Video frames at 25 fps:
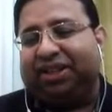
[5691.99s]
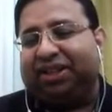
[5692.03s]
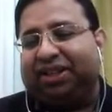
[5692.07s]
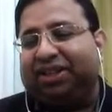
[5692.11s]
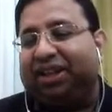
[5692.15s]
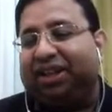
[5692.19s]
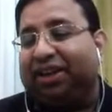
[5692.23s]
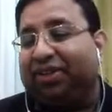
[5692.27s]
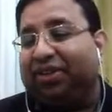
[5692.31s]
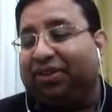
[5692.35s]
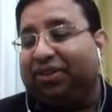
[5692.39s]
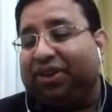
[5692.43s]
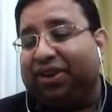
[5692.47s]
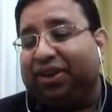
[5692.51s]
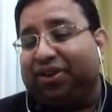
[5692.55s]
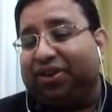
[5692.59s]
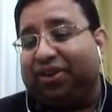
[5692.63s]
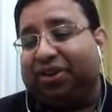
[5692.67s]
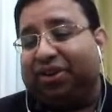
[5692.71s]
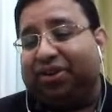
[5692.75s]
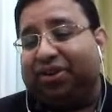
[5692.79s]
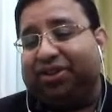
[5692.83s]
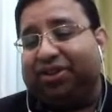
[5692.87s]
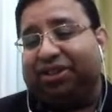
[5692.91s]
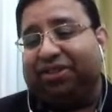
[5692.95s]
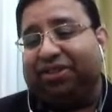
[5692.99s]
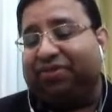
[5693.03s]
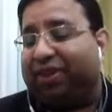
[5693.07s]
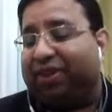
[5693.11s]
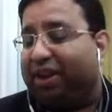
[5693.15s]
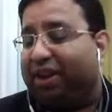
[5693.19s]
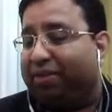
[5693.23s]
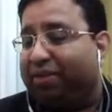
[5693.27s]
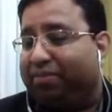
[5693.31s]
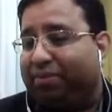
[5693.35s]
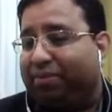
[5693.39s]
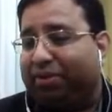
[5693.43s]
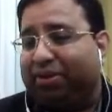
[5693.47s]
The keywords is
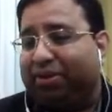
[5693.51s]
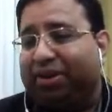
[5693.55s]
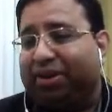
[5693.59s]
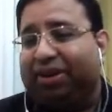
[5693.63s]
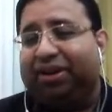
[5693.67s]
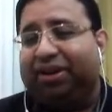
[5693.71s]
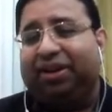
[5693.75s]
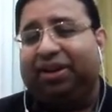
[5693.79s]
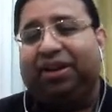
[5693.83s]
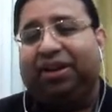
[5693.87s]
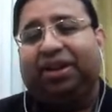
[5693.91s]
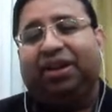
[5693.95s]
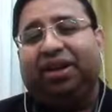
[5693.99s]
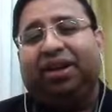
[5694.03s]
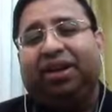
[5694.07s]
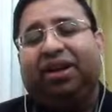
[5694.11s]
very important.